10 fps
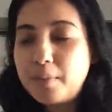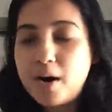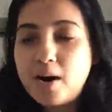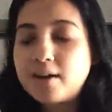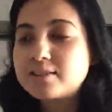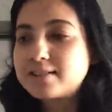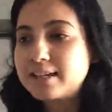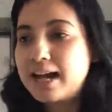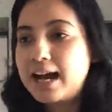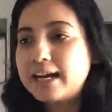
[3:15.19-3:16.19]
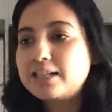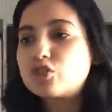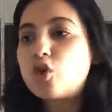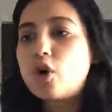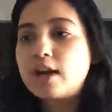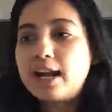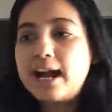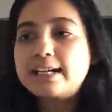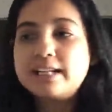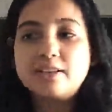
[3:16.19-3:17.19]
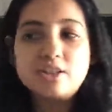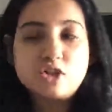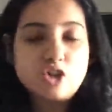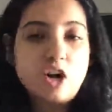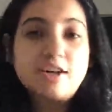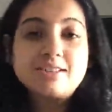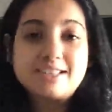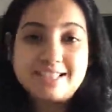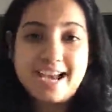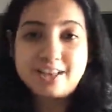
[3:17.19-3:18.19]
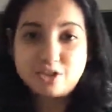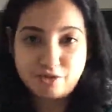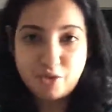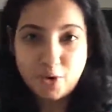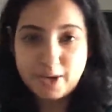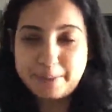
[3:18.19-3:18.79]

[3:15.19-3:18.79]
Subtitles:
bar, slice, or line in the chart stands for.